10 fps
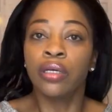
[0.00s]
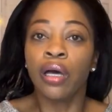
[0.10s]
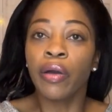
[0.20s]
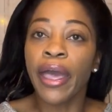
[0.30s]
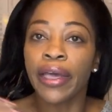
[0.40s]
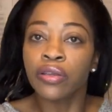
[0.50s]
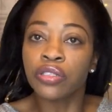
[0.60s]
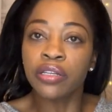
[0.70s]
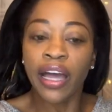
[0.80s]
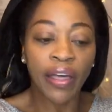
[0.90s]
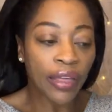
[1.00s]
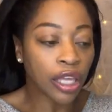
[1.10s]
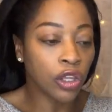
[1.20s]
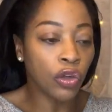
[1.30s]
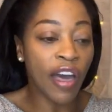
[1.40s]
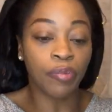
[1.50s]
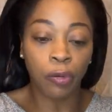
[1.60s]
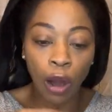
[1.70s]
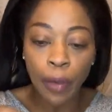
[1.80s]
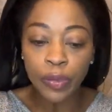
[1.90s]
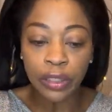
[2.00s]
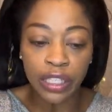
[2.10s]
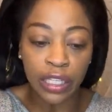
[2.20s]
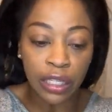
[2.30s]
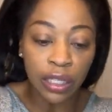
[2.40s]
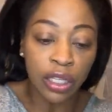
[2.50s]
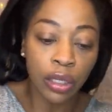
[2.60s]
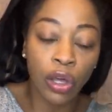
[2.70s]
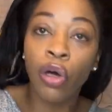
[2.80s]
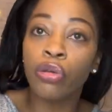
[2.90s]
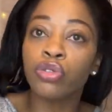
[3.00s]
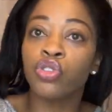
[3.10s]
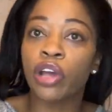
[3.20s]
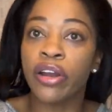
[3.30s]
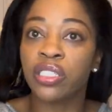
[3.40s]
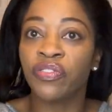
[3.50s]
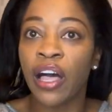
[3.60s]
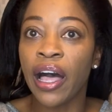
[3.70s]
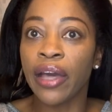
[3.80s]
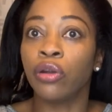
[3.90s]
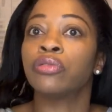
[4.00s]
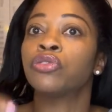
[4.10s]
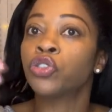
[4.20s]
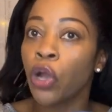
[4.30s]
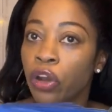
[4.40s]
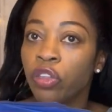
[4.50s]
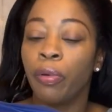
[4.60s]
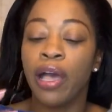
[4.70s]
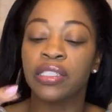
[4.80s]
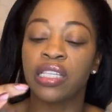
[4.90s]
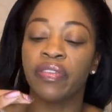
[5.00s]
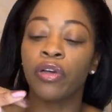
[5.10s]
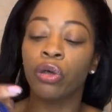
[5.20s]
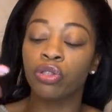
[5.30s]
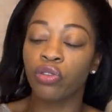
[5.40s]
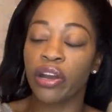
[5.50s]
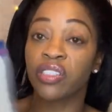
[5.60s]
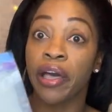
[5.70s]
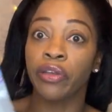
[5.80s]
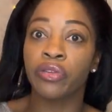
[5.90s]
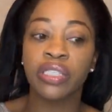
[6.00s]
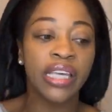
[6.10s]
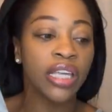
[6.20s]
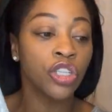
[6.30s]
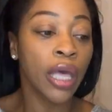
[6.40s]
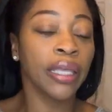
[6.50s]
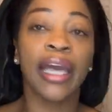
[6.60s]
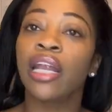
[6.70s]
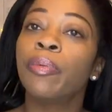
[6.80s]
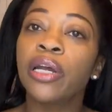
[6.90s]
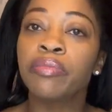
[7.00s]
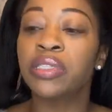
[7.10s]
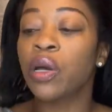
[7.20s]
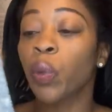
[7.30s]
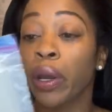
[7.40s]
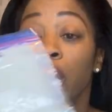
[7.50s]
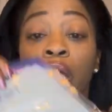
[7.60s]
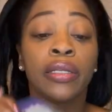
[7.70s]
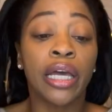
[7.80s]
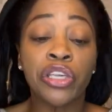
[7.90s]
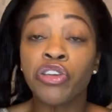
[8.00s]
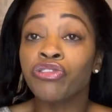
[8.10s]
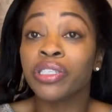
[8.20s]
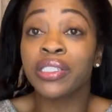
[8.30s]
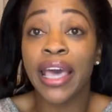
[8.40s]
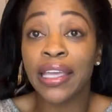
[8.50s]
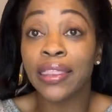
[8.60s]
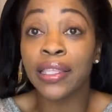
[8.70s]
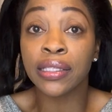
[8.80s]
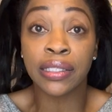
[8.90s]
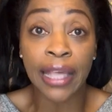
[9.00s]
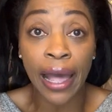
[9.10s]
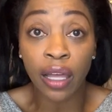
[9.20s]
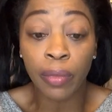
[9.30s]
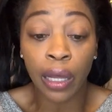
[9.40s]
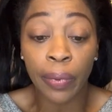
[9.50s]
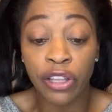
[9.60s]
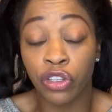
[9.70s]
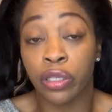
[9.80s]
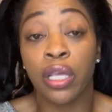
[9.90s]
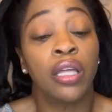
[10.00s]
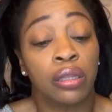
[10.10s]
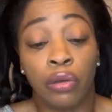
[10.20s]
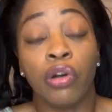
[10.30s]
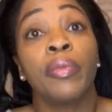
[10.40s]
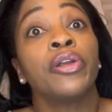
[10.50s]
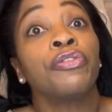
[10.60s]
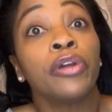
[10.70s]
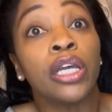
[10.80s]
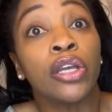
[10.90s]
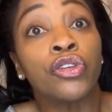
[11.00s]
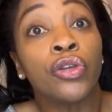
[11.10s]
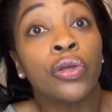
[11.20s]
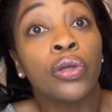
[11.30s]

Okay, so now that you have properly cold stratified or started the process of cold stratifying your seeds, you got to put them somewhere. Now you can just take these, stack them up, and just throw them in the fridge.